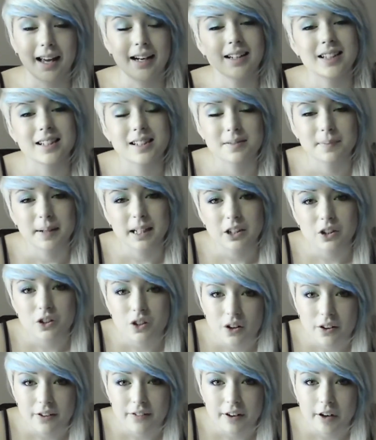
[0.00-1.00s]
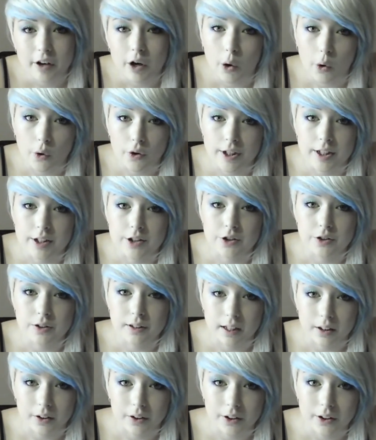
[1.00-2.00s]
and it doesn't make you go very orange or
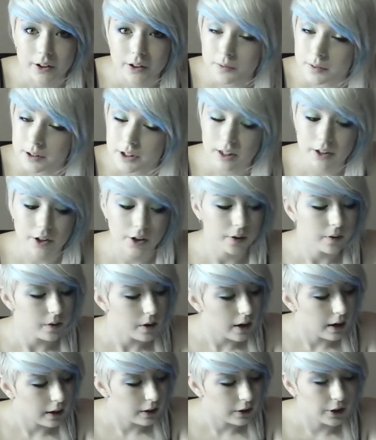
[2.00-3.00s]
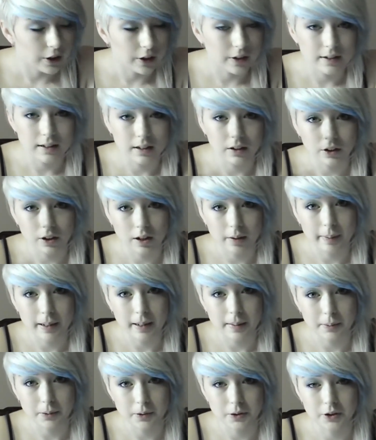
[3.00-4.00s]
yellow, which I know I've noticed a lot of
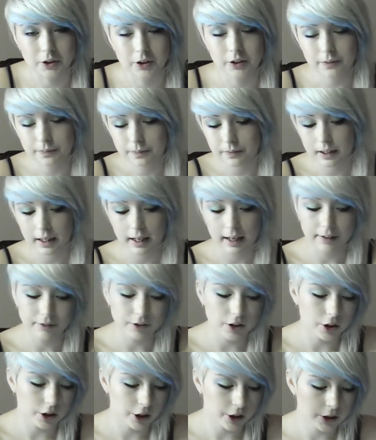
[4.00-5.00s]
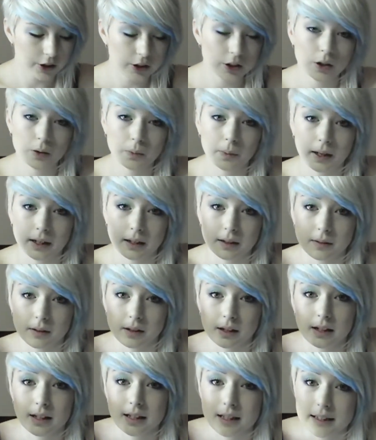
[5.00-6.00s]
people do. If you go to the one
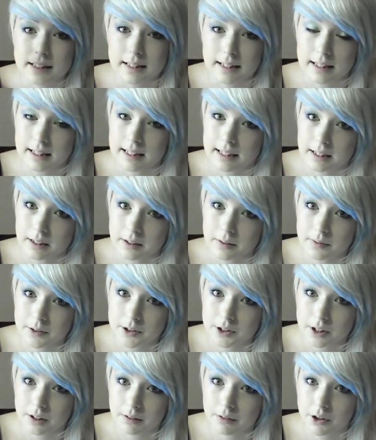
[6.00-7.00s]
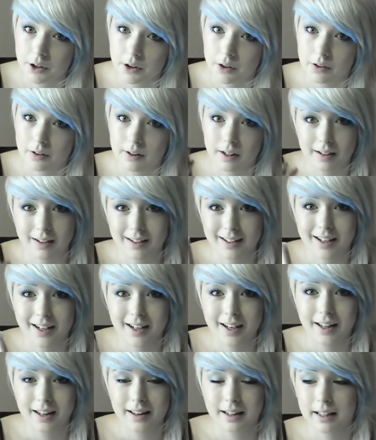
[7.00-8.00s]
in Sydney, which I know that
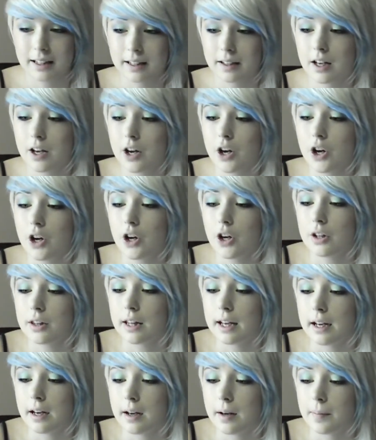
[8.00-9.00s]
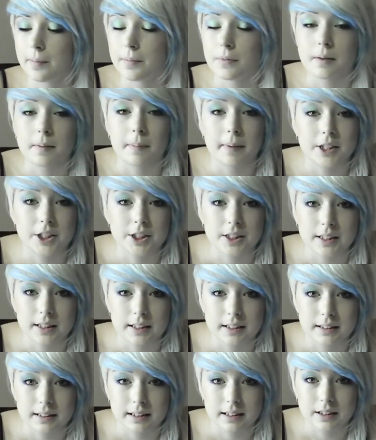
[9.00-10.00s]
thing, they the Retro
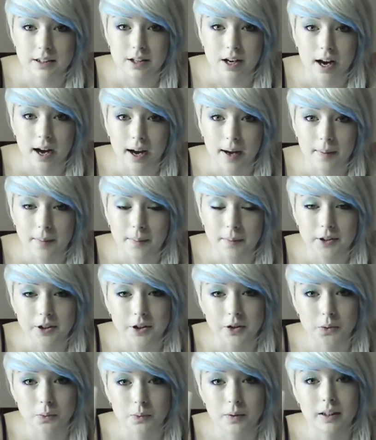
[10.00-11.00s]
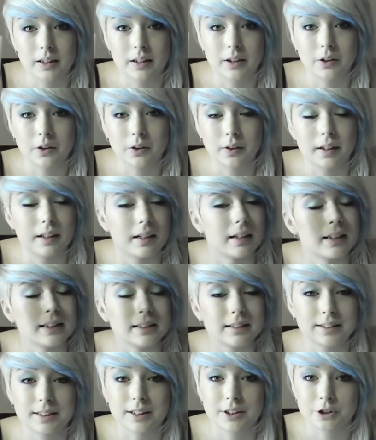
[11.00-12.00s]
Cheese Skin Type, which is really good, and
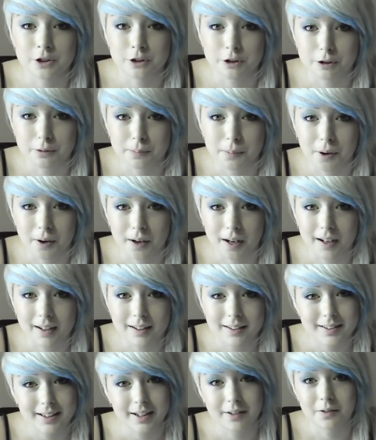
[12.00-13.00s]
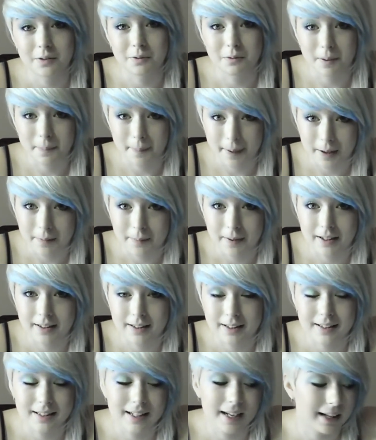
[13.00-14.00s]
it's such a good product. I would recommend
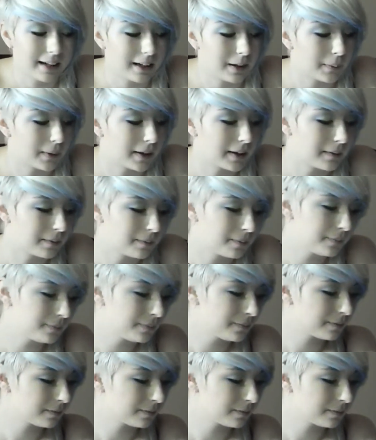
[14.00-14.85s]
it to anyone.